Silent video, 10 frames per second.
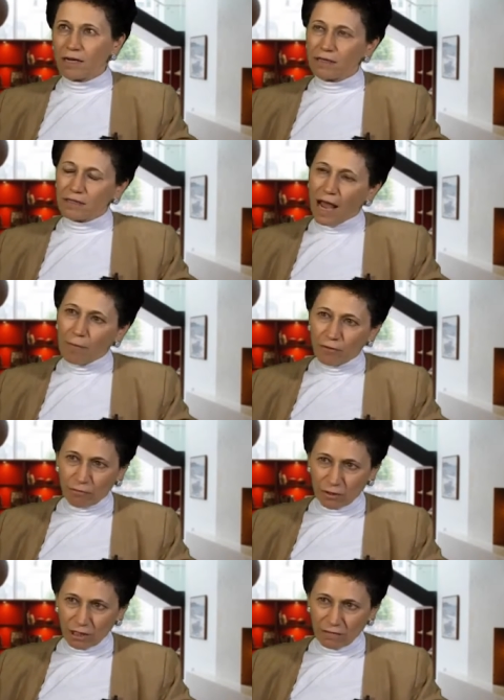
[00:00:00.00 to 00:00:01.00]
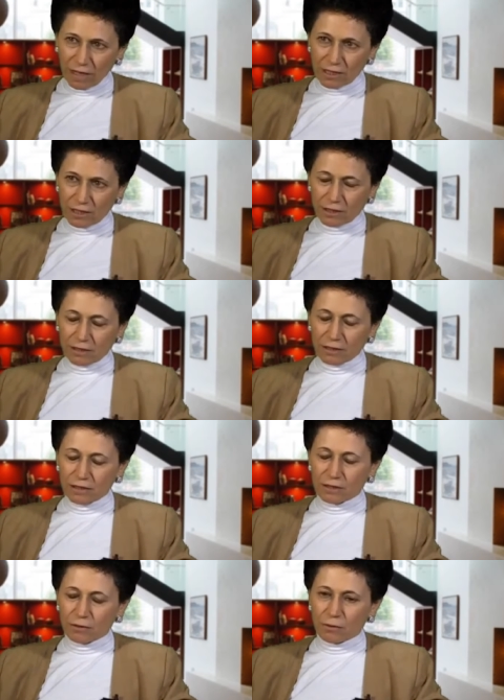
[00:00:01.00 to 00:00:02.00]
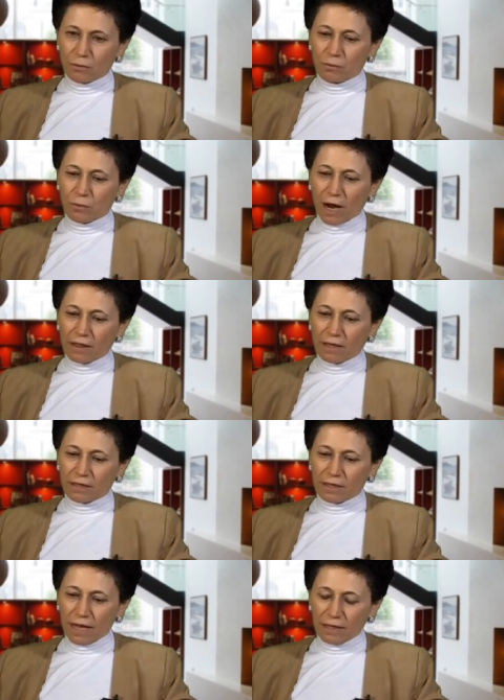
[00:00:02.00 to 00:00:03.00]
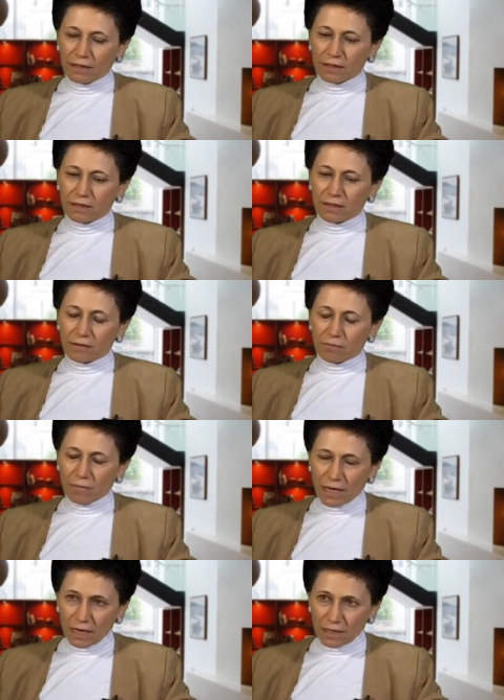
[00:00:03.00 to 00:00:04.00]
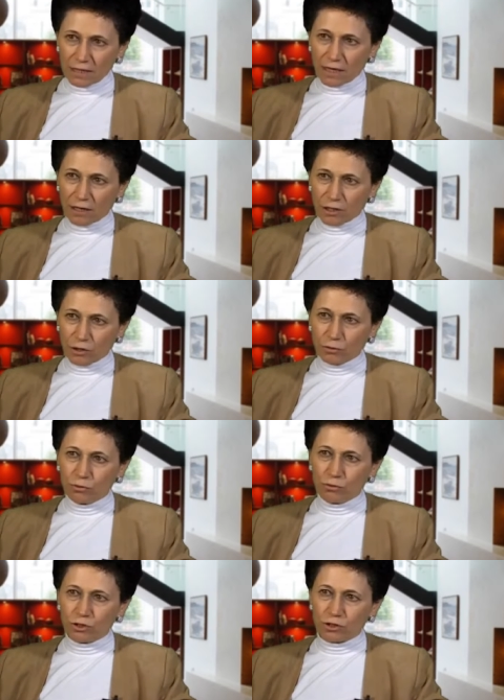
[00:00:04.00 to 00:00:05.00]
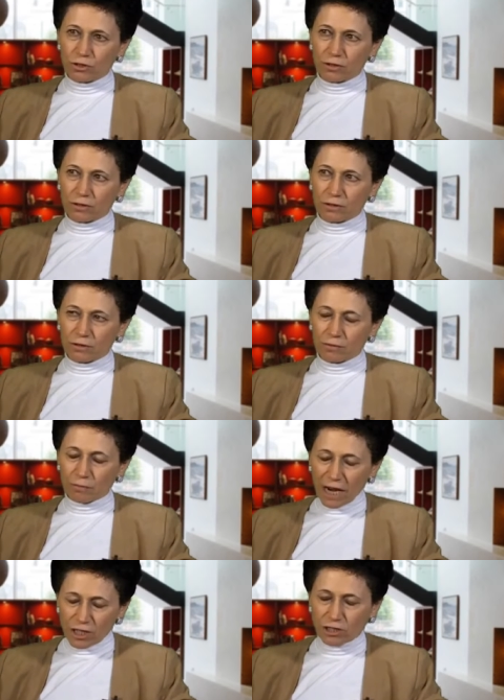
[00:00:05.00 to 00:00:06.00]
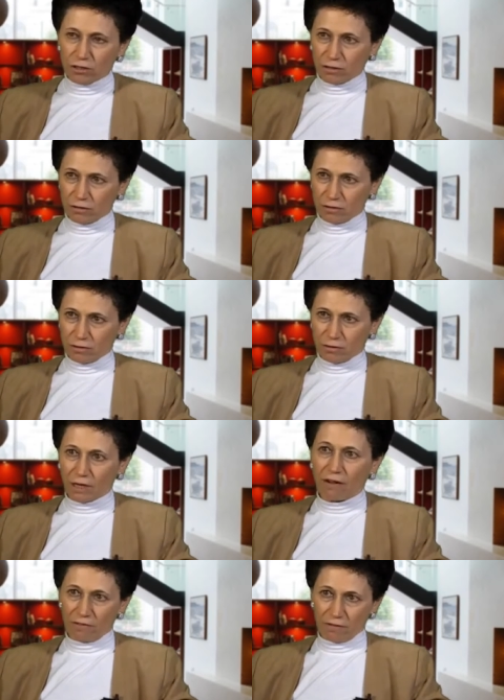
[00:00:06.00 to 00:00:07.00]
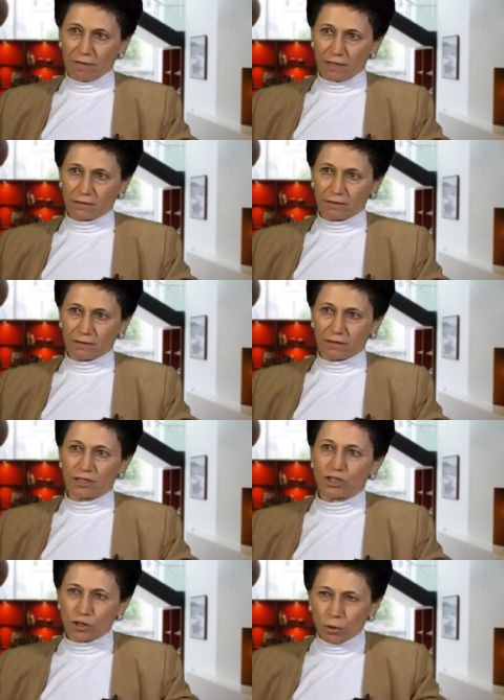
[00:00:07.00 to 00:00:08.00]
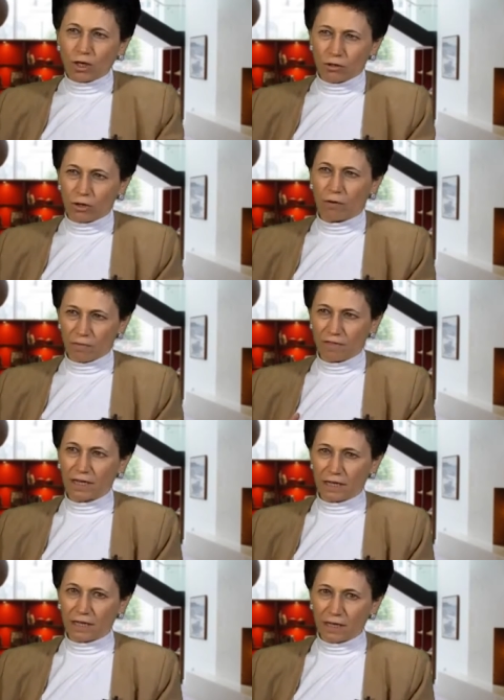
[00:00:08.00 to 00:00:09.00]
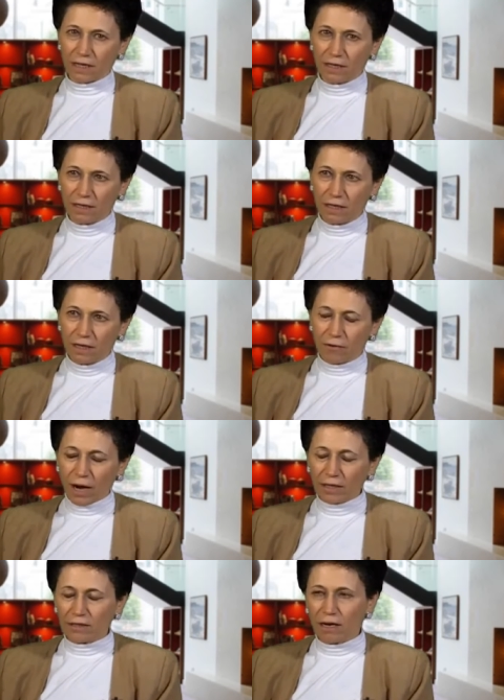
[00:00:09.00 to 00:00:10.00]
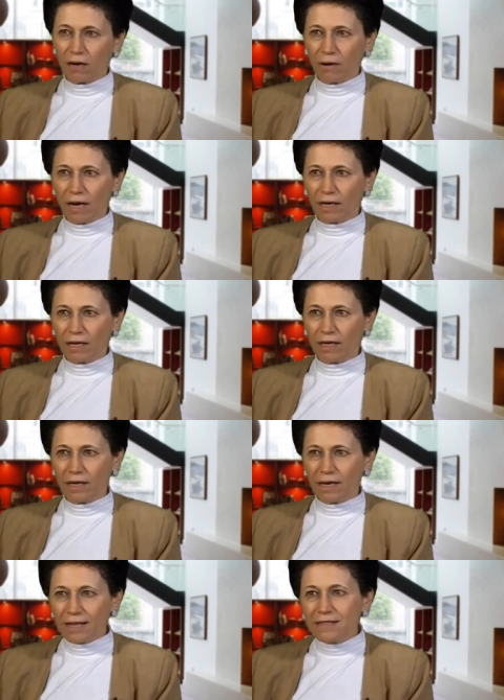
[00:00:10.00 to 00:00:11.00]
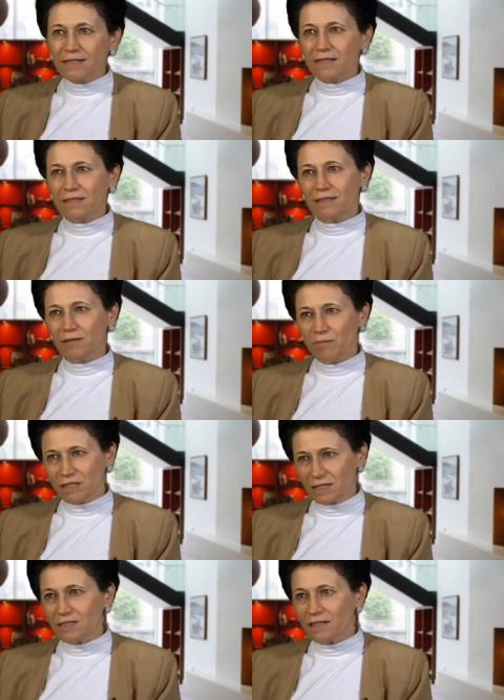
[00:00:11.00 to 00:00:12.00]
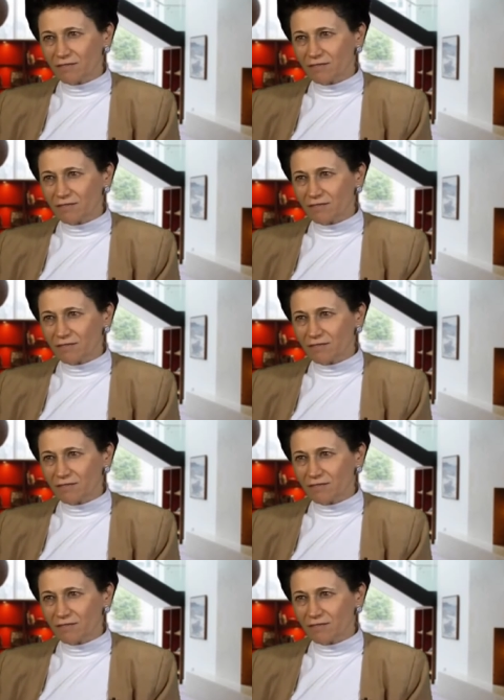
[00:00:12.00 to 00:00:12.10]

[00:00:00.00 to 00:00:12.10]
other type of motivation. So I think that makes a huge pressure on everyone, this short-term thinking right now. And that's the business